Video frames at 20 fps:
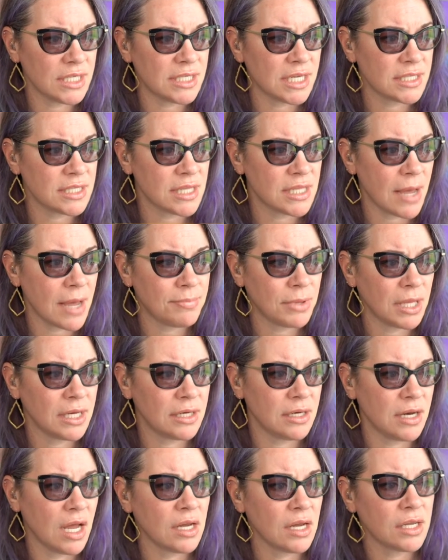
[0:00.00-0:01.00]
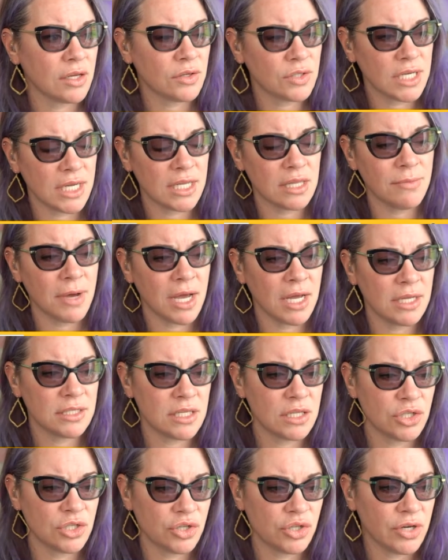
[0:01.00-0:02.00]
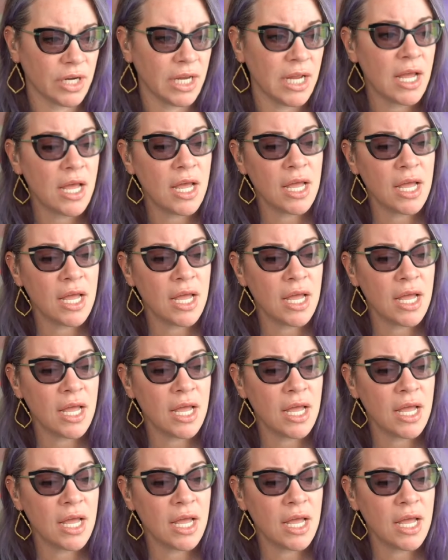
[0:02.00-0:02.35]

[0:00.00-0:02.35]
doesn't that plant not guilty in the minds of the jury?